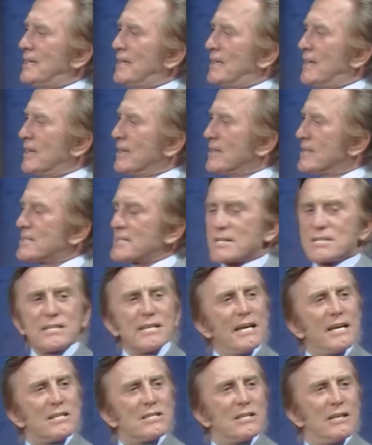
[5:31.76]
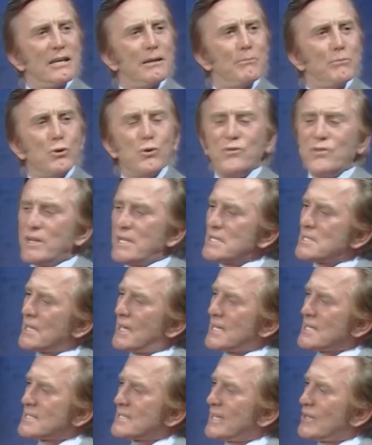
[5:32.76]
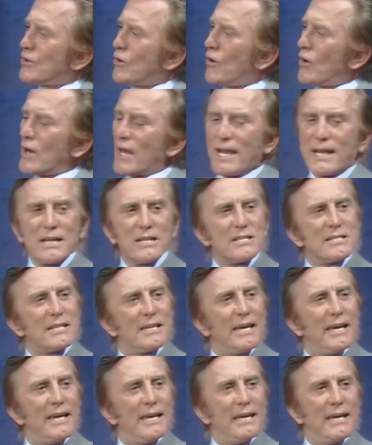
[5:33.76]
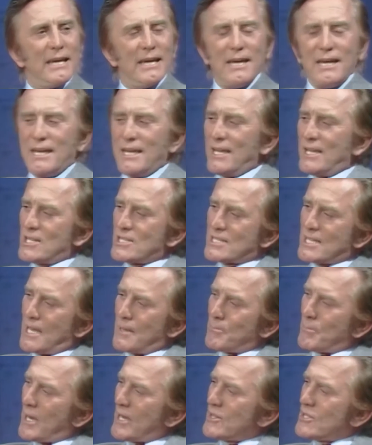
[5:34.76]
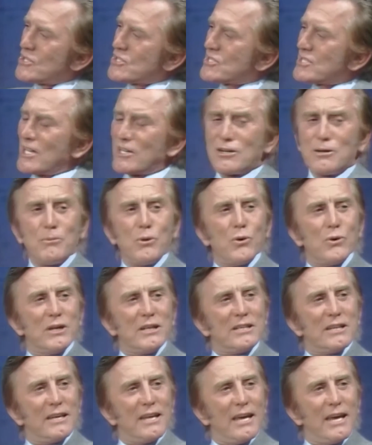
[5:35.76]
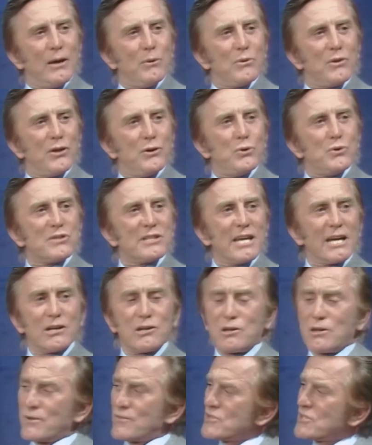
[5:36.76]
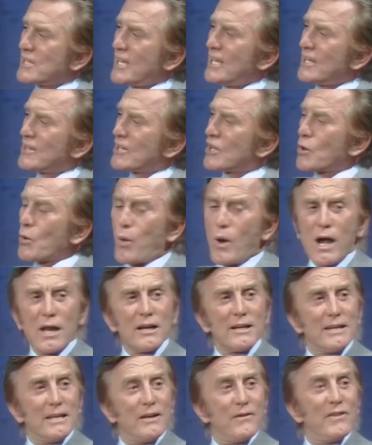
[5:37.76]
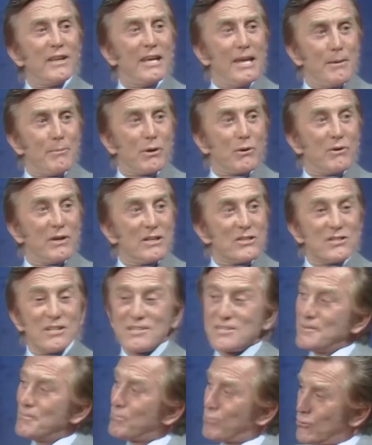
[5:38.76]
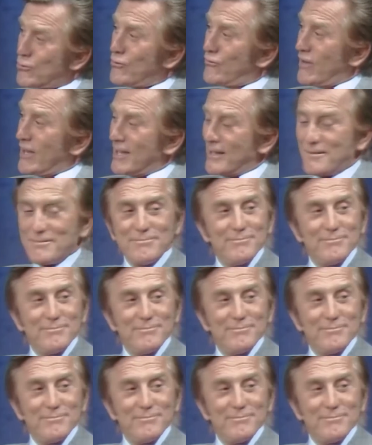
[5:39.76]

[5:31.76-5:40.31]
a little success in movies, I said, All I can say is that by this ceremony today with a new Secretary of State, the quality of the immigrants is improving.